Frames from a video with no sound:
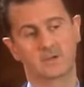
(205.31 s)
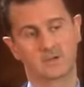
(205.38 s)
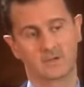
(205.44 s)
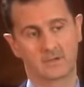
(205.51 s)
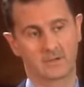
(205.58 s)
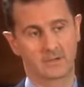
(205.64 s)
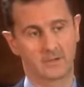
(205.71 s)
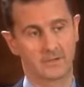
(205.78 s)

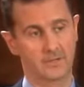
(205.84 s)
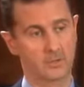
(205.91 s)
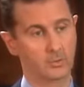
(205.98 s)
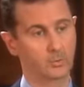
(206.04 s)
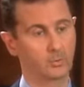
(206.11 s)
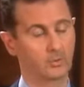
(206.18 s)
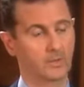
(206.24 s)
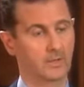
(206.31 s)

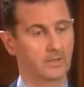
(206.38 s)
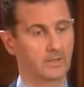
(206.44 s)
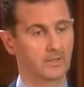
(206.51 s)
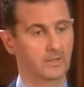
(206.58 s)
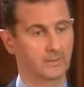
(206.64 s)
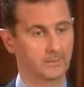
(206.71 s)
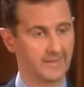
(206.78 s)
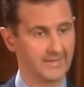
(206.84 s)
new
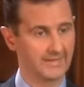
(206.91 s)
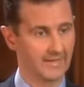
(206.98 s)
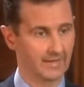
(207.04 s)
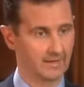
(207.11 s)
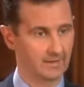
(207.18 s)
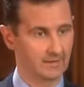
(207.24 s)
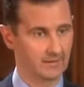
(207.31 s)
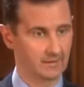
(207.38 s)

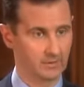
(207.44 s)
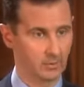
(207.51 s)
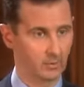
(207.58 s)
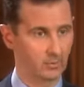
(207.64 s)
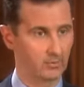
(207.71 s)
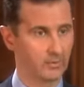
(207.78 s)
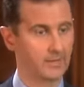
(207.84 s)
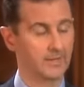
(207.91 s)
media law,